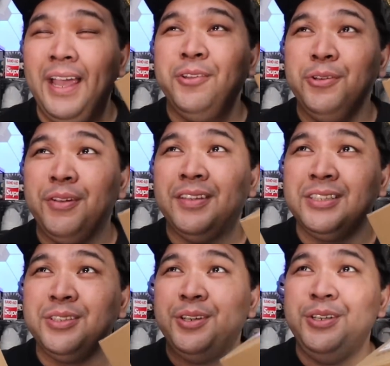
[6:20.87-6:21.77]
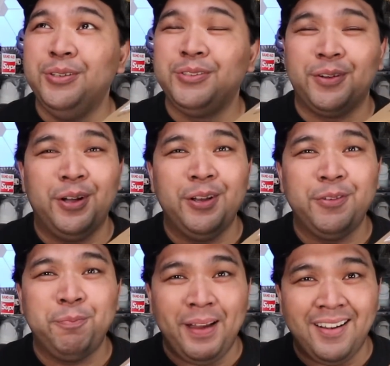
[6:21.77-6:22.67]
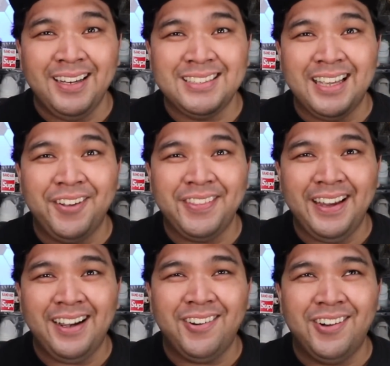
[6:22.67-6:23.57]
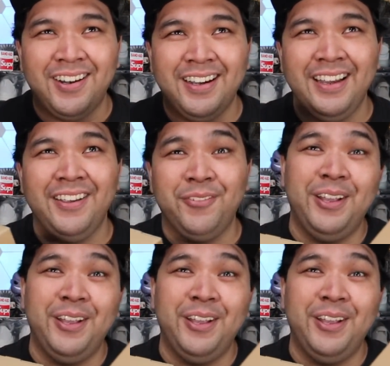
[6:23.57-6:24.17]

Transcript: I don't know if this is good news for all of you parents out there, or if,